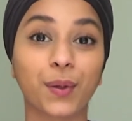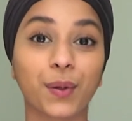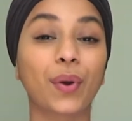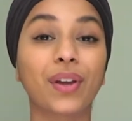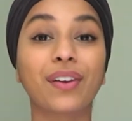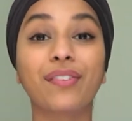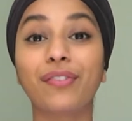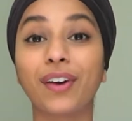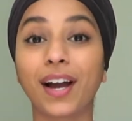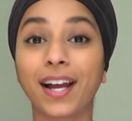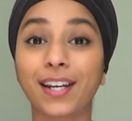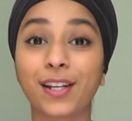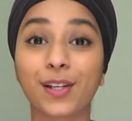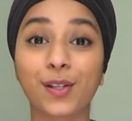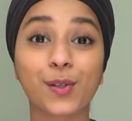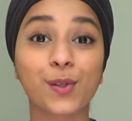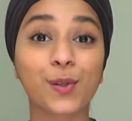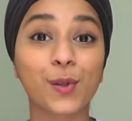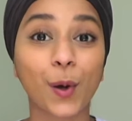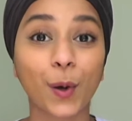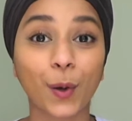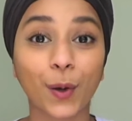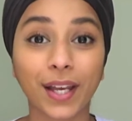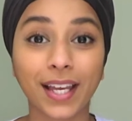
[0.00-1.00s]
We find it
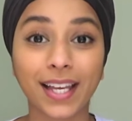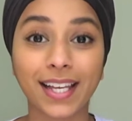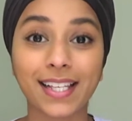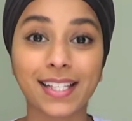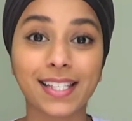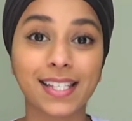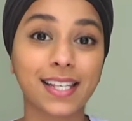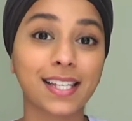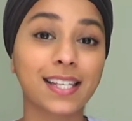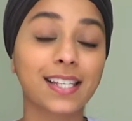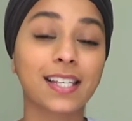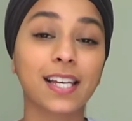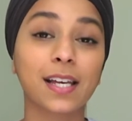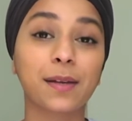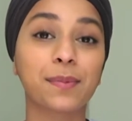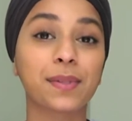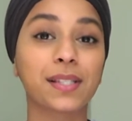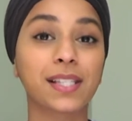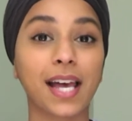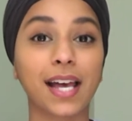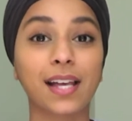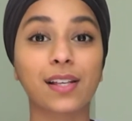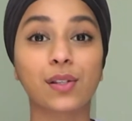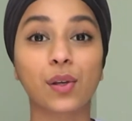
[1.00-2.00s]
so easy to
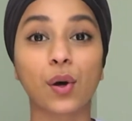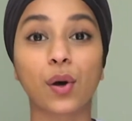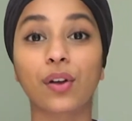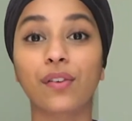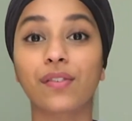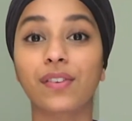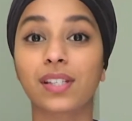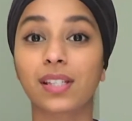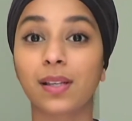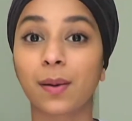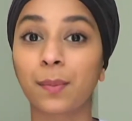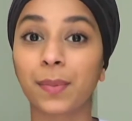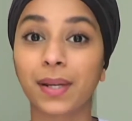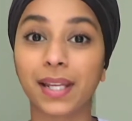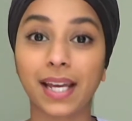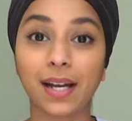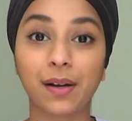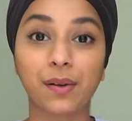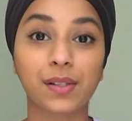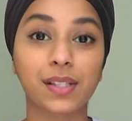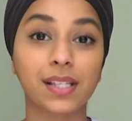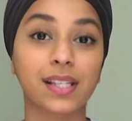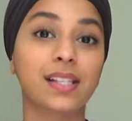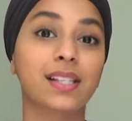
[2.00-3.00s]
obsess over somebody
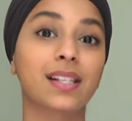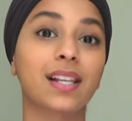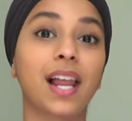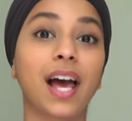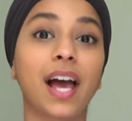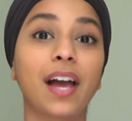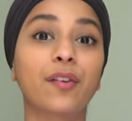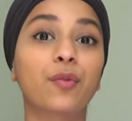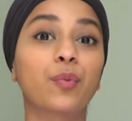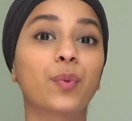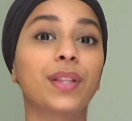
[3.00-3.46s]
else's life.